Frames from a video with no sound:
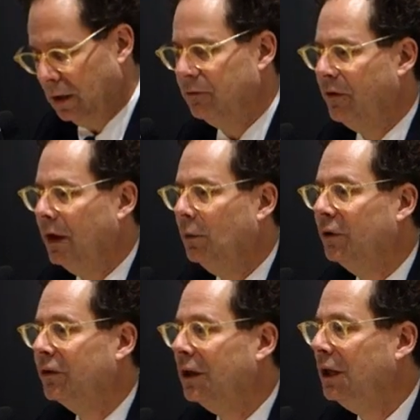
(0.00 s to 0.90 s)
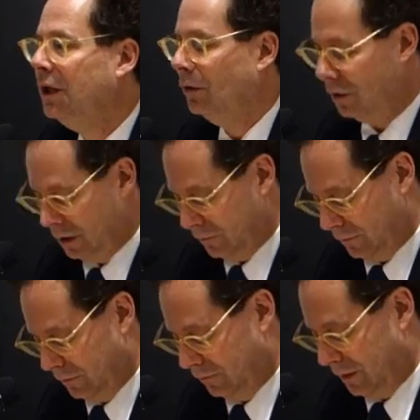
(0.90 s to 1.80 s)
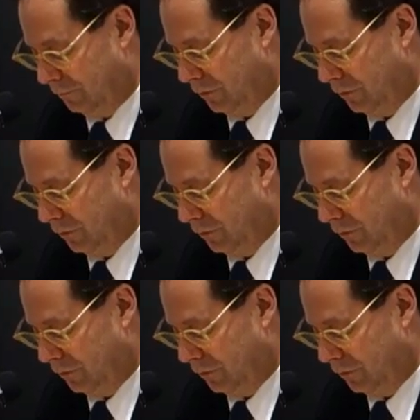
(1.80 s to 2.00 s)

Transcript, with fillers: DeFeo was a key artist of the San